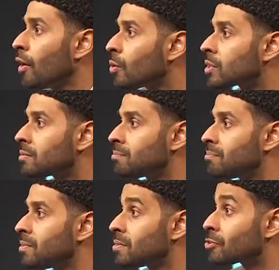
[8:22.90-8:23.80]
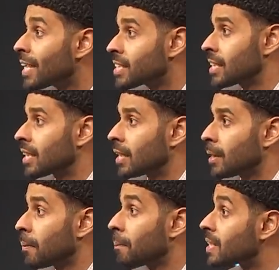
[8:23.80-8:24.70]
failed
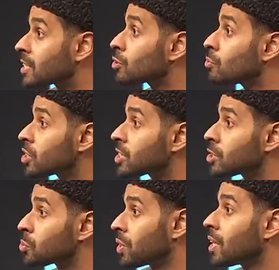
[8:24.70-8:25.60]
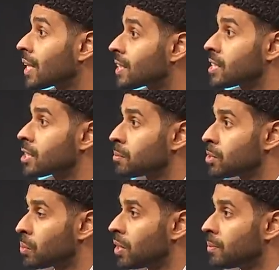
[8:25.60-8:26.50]
drastically because there's no justice within that system
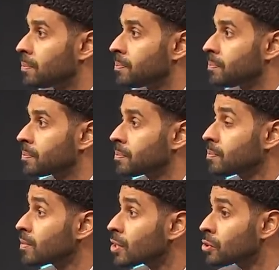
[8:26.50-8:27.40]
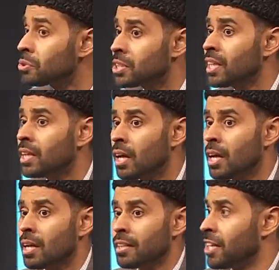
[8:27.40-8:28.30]
as well. You see,
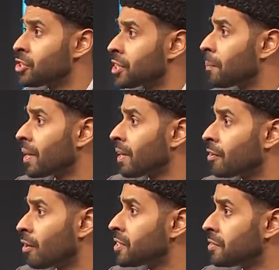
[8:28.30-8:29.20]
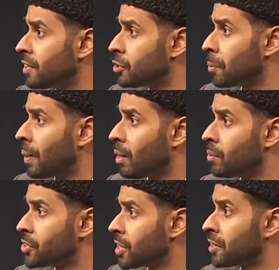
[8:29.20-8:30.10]
nations have been given, granted veto
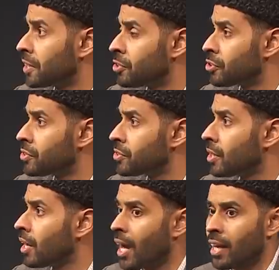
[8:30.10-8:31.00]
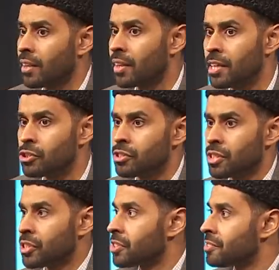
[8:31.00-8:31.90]
power, certain nations, and other nations
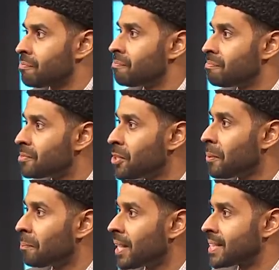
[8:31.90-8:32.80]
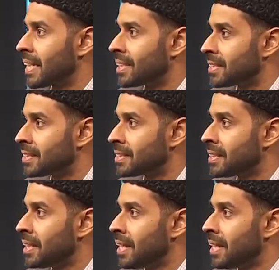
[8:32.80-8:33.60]
are just, you know, bystanders.